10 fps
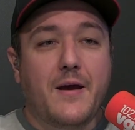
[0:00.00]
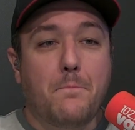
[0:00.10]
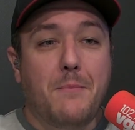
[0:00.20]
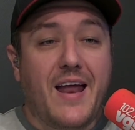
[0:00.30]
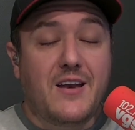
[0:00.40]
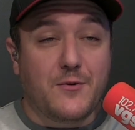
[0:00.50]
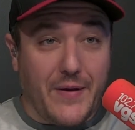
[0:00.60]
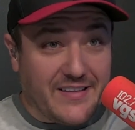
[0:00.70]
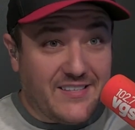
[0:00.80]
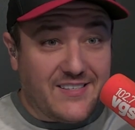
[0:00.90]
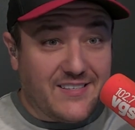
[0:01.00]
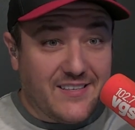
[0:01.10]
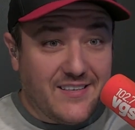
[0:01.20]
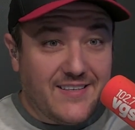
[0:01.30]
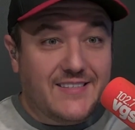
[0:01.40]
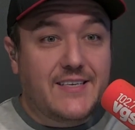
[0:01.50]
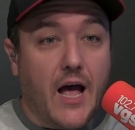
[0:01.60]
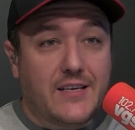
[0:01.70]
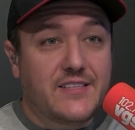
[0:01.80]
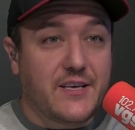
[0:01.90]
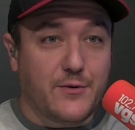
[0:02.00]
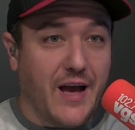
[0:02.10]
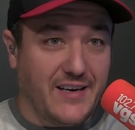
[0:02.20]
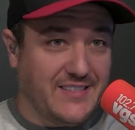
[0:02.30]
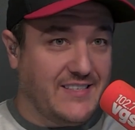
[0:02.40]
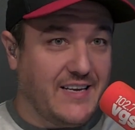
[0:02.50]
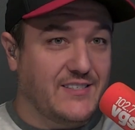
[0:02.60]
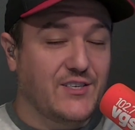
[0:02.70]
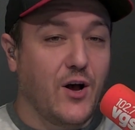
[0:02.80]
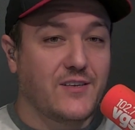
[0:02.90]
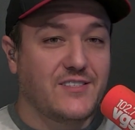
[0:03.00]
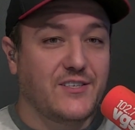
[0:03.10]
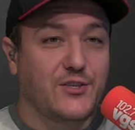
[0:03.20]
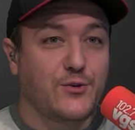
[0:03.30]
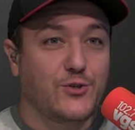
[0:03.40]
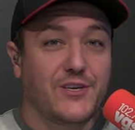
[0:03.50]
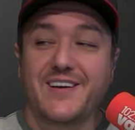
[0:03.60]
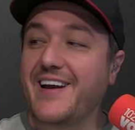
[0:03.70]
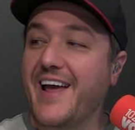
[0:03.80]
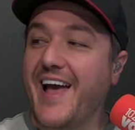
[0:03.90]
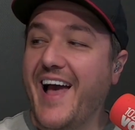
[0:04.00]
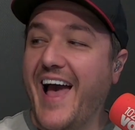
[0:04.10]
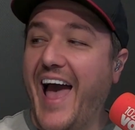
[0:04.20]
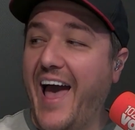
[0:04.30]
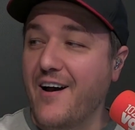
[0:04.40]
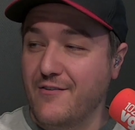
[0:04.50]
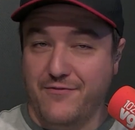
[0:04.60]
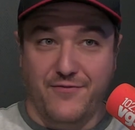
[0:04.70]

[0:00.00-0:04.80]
amendments does the United States Constitution have?